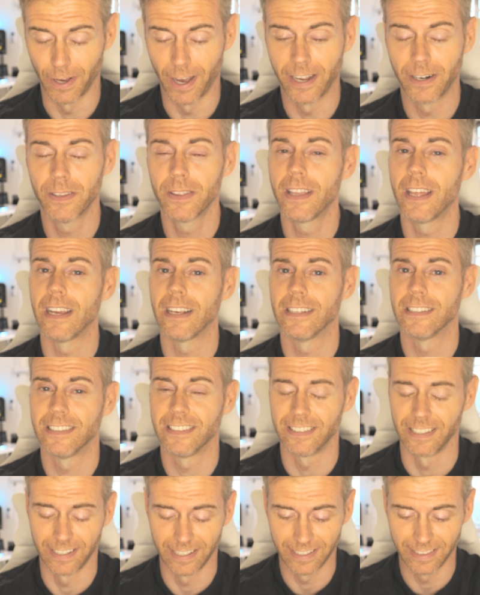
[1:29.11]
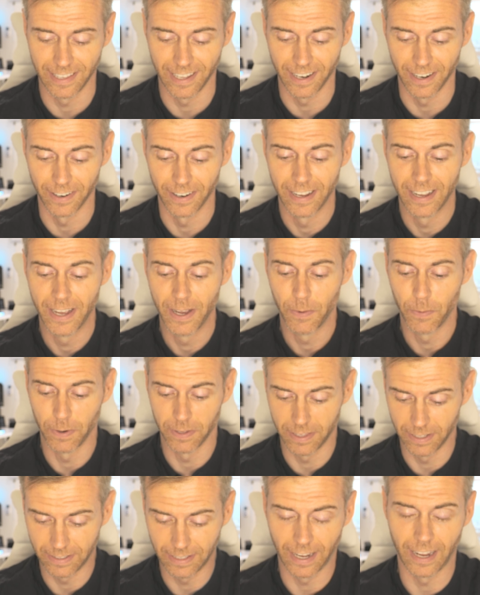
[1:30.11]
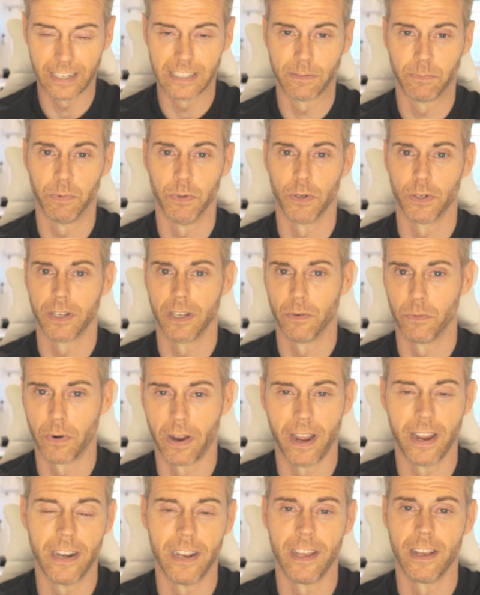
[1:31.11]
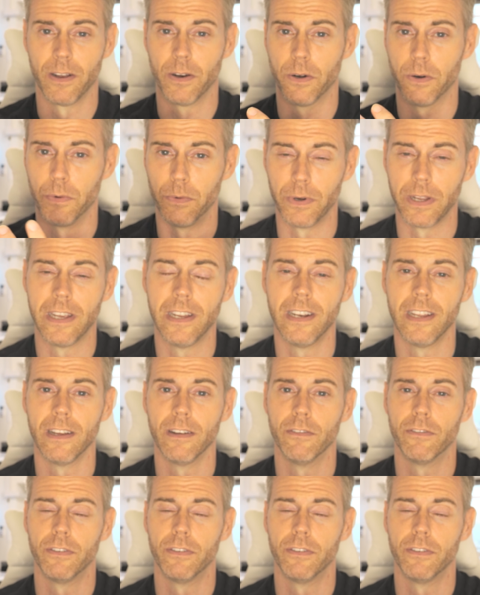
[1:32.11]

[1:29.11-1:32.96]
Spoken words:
I don't like sitting there with a textbook and writing or reading